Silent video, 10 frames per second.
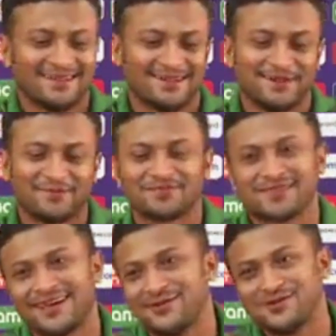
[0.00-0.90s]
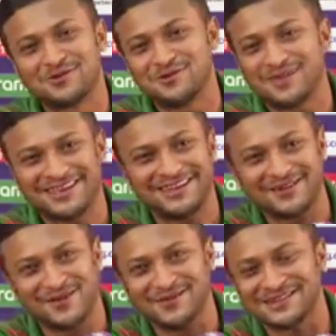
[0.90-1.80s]
I don't want to make
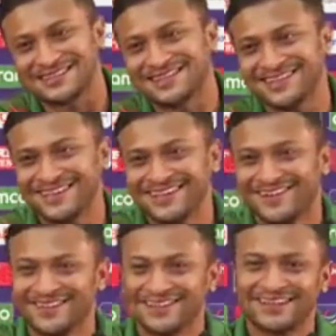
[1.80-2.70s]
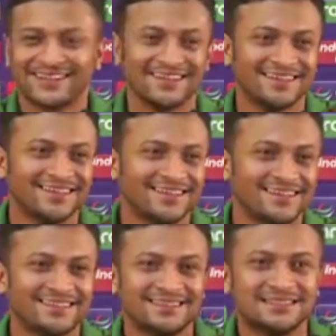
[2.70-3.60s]
any comments on that.
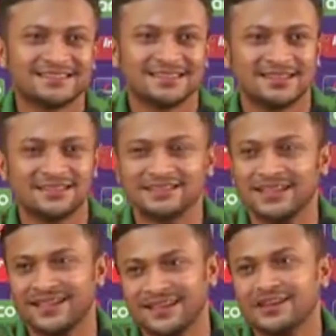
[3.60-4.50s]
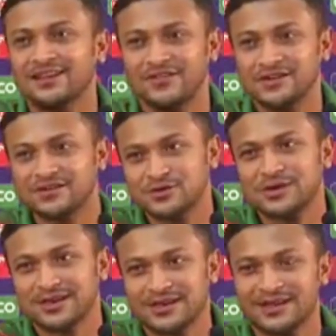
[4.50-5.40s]
That's irrelevant to
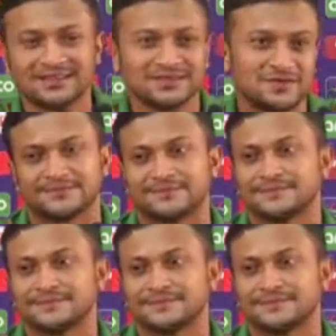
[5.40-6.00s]
me at this moment.